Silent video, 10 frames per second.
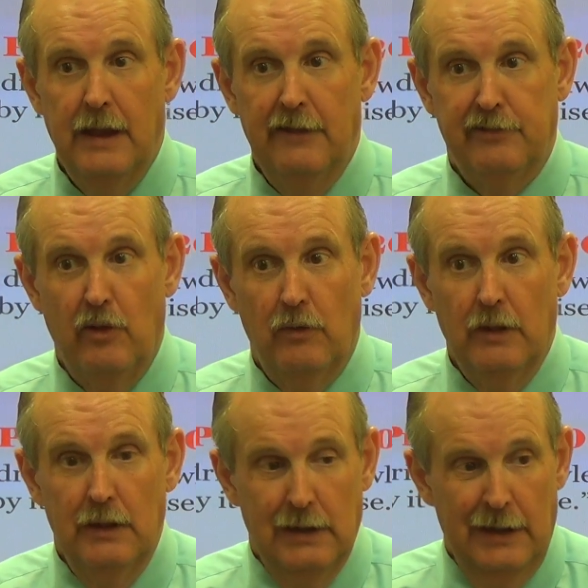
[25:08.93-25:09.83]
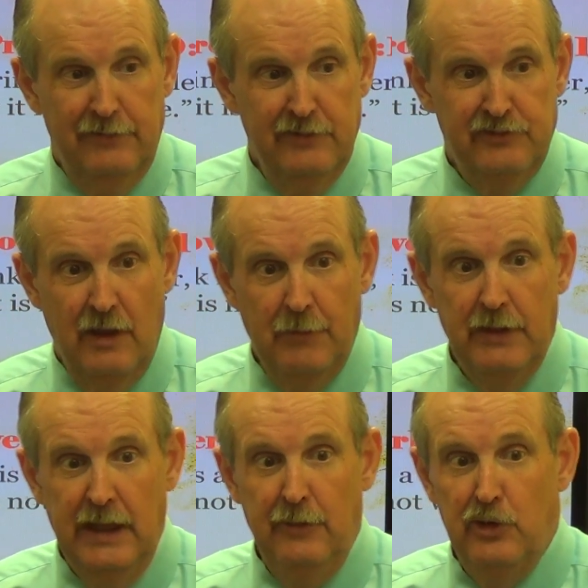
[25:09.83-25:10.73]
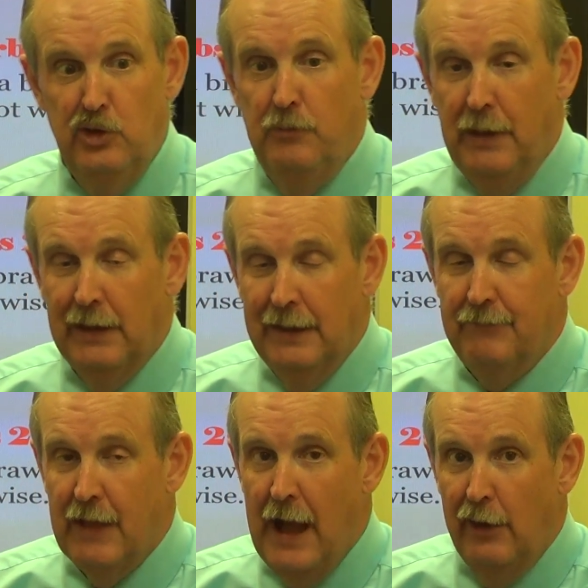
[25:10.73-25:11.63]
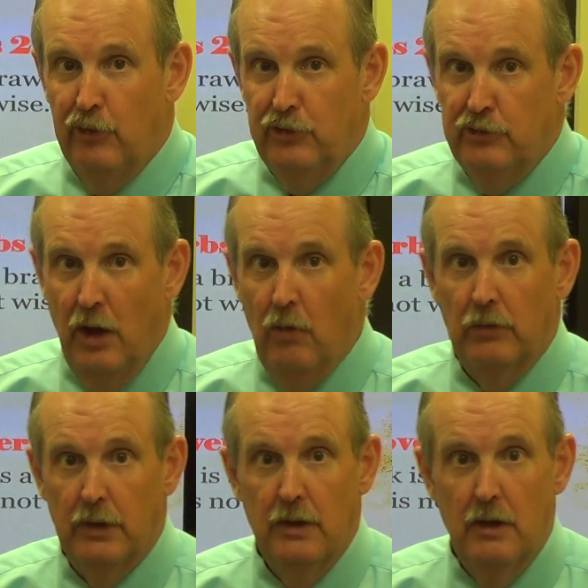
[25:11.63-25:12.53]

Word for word: And so, ladies and gentlemen, either you believe God or you don't.